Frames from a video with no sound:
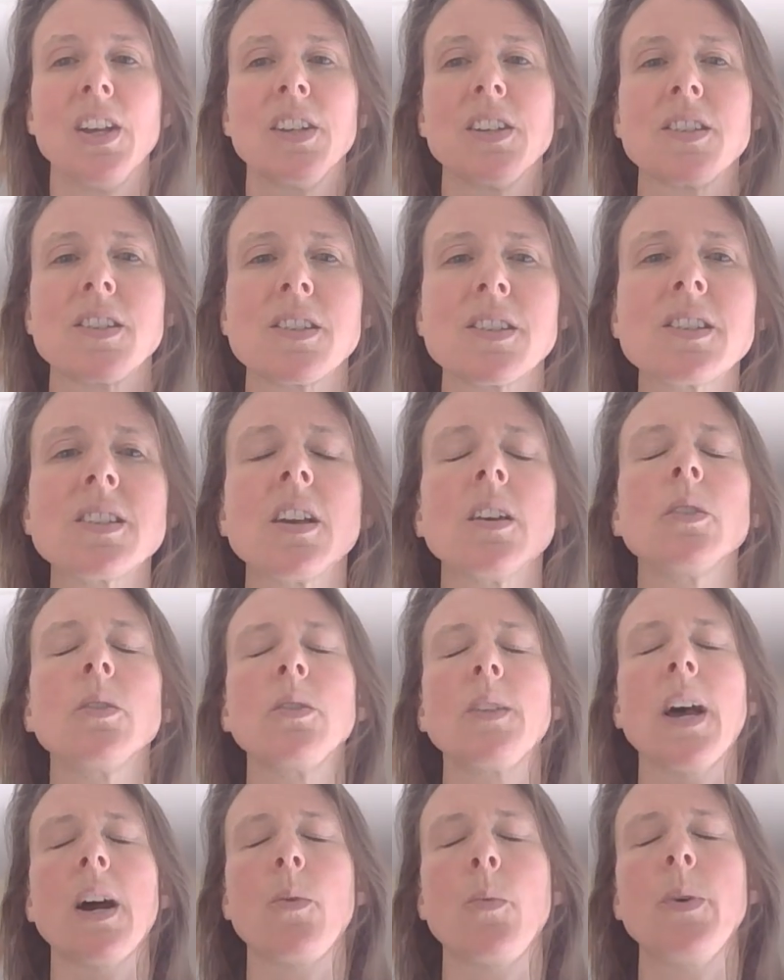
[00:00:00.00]
so
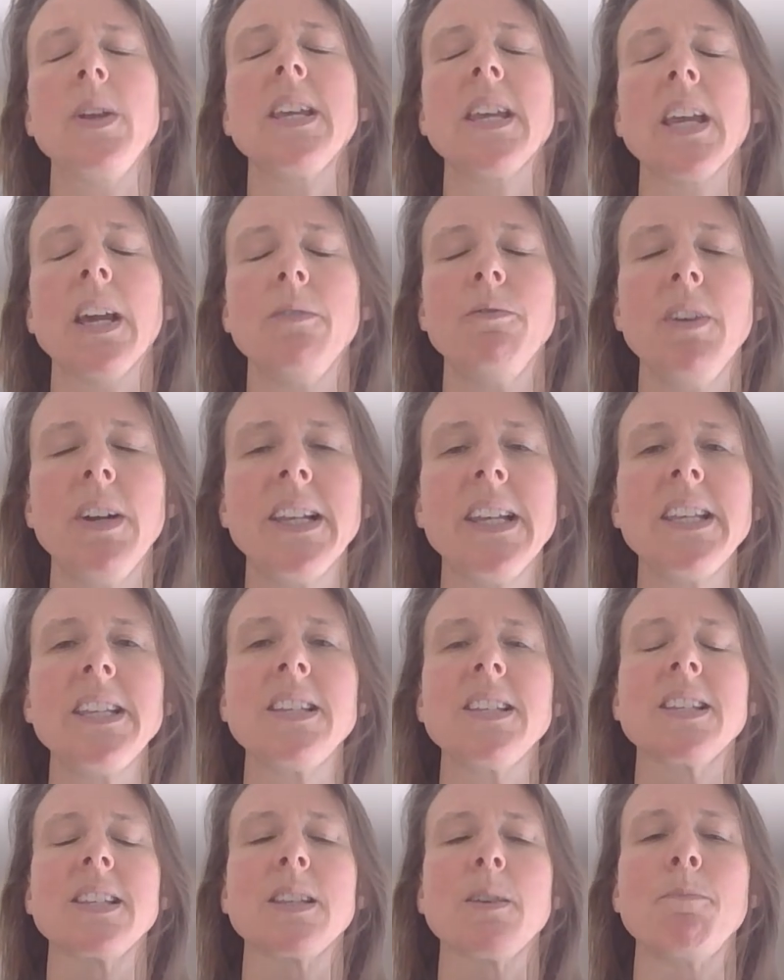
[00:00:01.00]
that we can
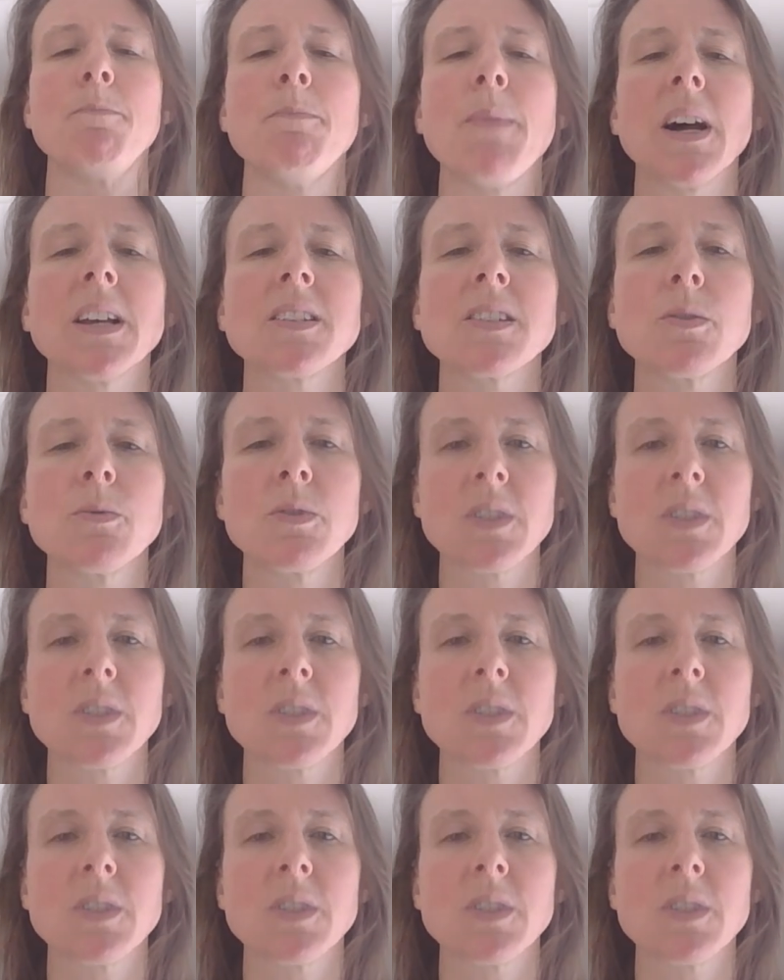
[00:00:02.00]
release the muscle